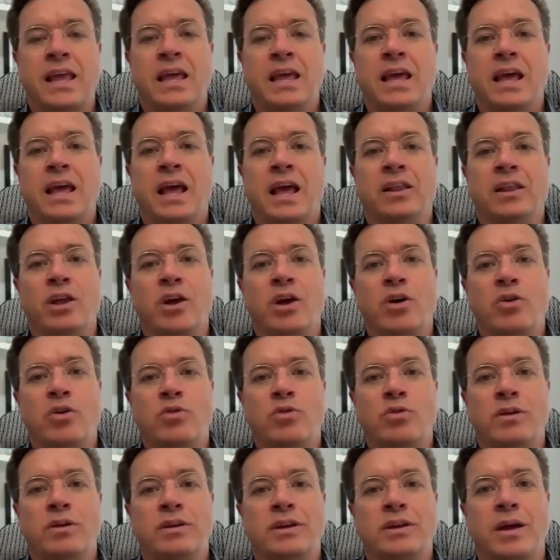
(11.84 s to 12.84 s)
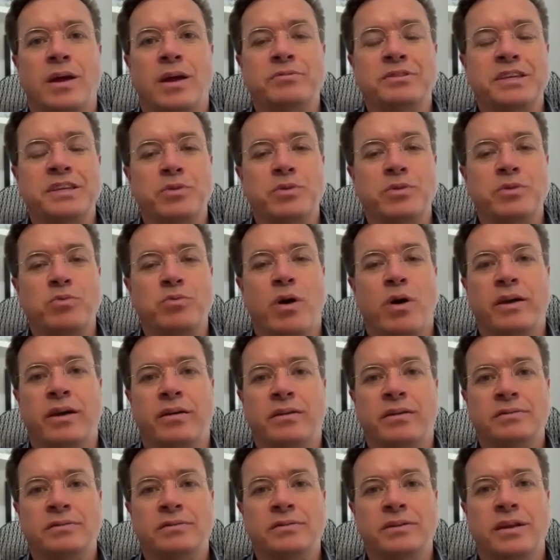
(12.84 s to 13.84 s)
Hello, I'm
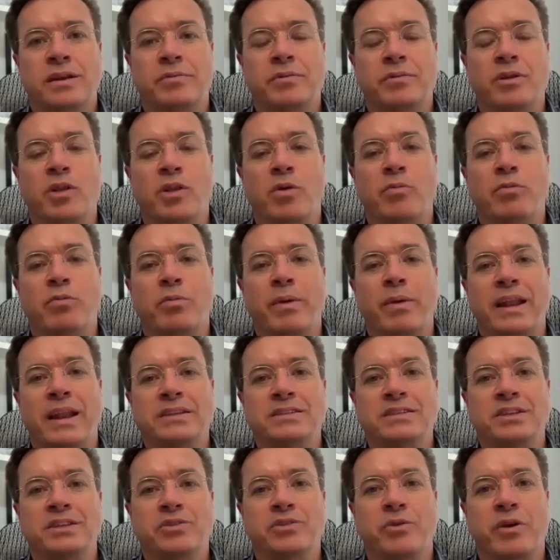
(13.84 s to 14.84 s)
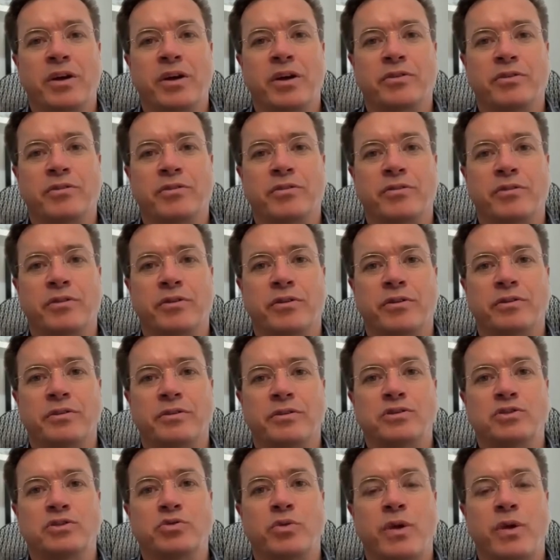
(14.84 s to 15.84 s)
Waddell. I'm the Global Managing Director for
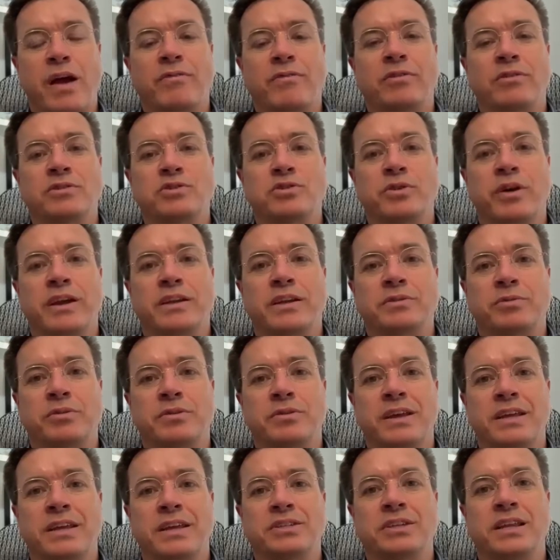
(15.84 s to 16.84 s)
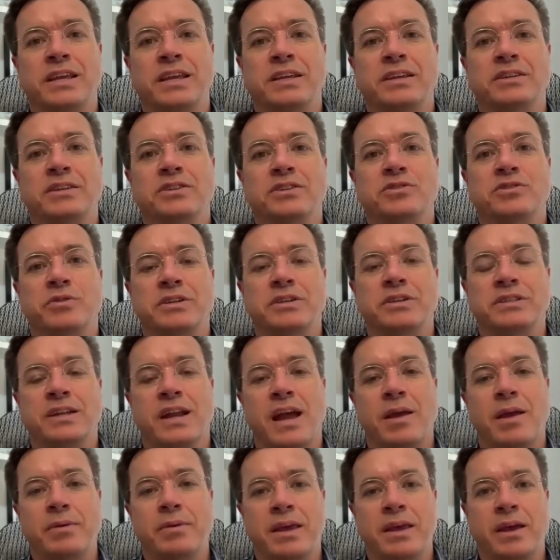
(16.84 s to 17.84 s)
Travel and Transportation Industries at
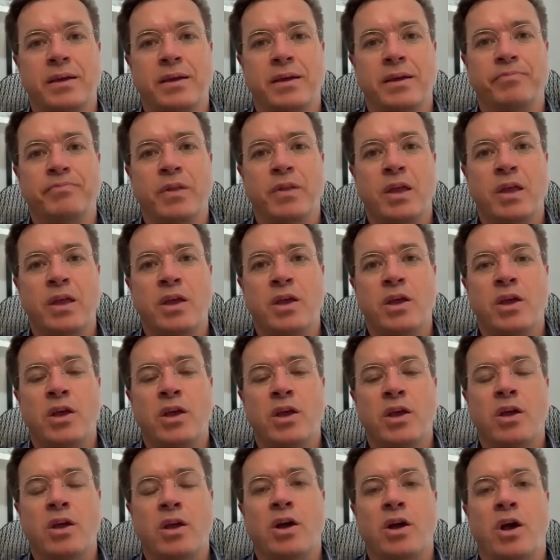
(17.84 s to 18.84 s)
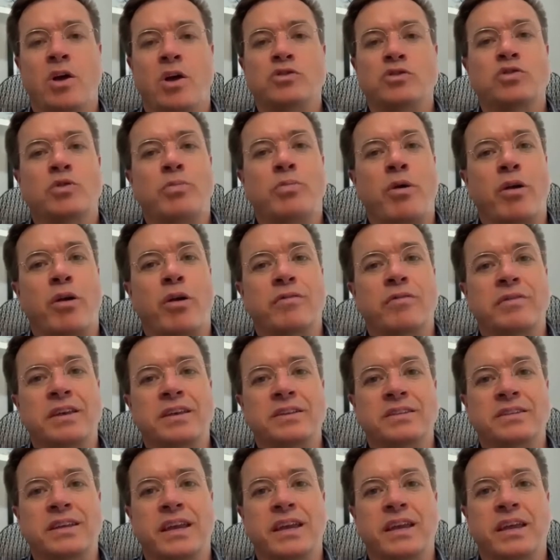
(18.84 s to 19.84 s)
IBM. Also part of the
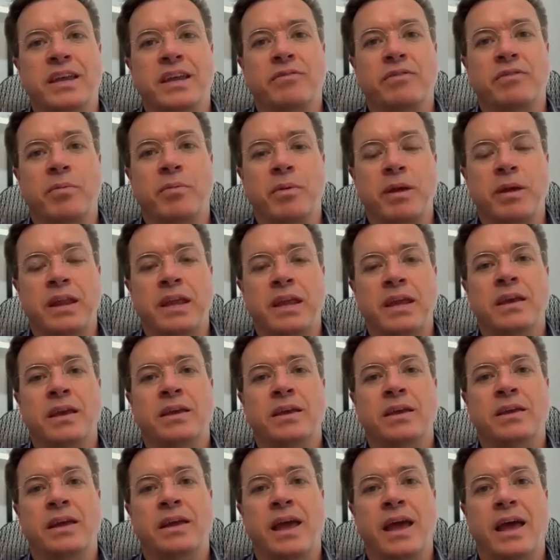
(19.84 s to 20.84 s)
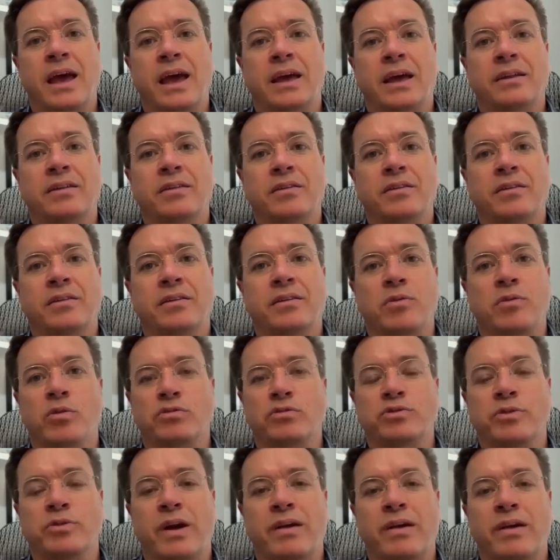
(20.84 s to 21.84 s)
Executive Committee at the World
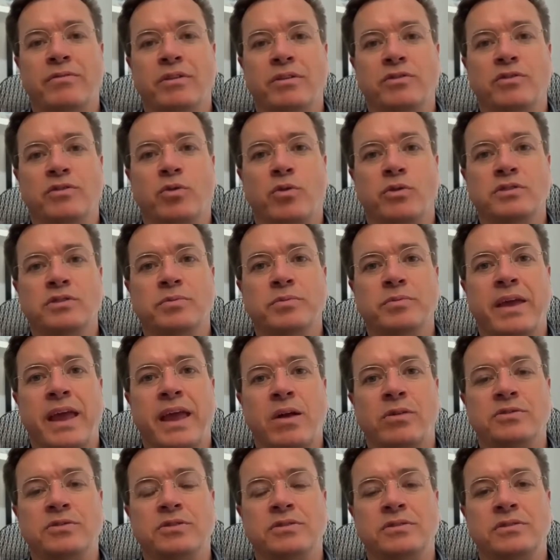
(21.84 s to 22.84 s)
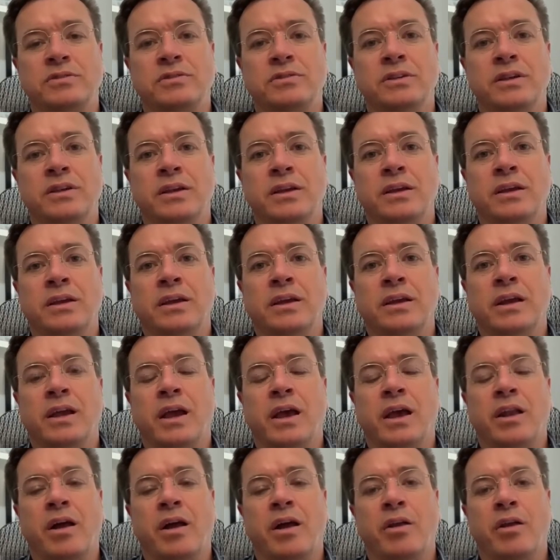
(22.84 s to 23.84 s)
Travel and Tourism Council
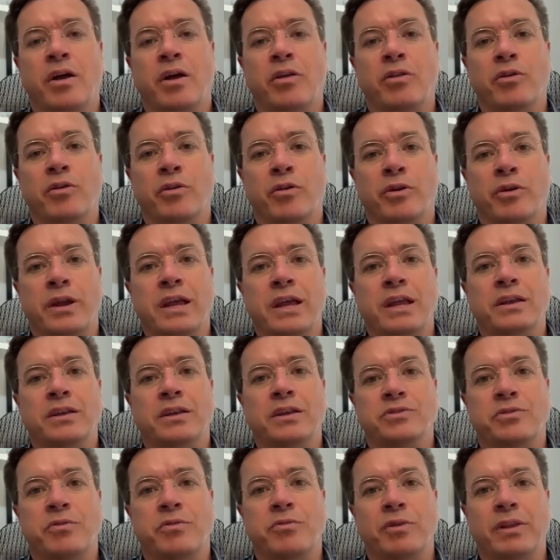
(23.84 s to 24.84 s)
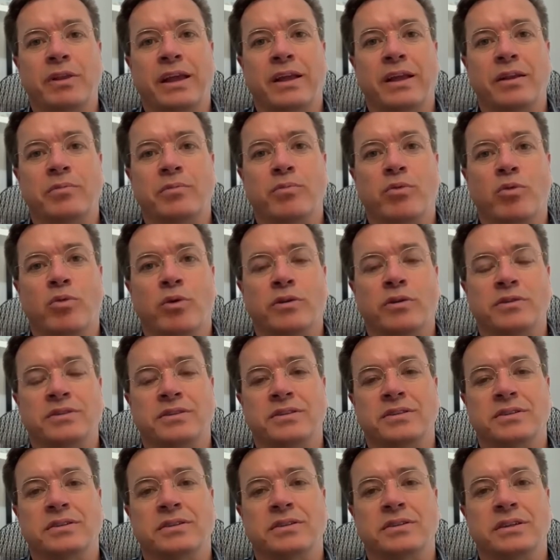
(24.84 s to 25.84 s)
and on other industry-related boards
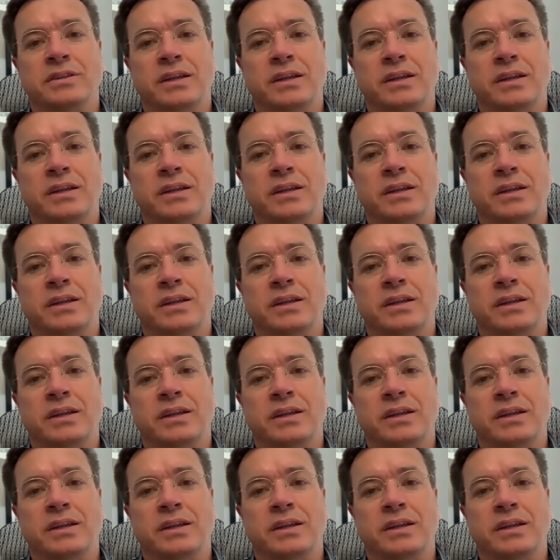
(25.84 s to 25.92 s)
and